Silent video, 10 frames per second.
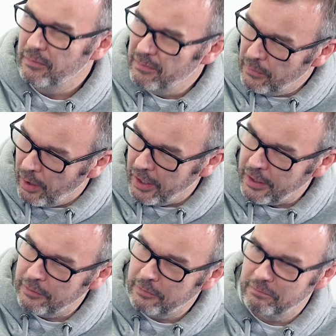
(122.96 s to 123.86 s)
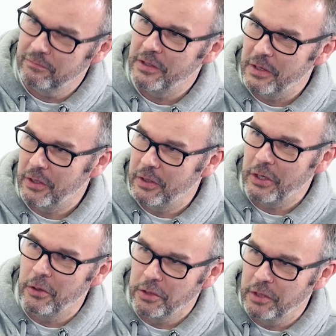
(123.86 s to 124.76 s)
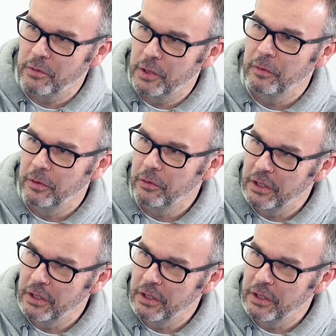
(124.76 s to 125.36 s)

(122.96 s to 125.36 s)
might, you're causing up trouble or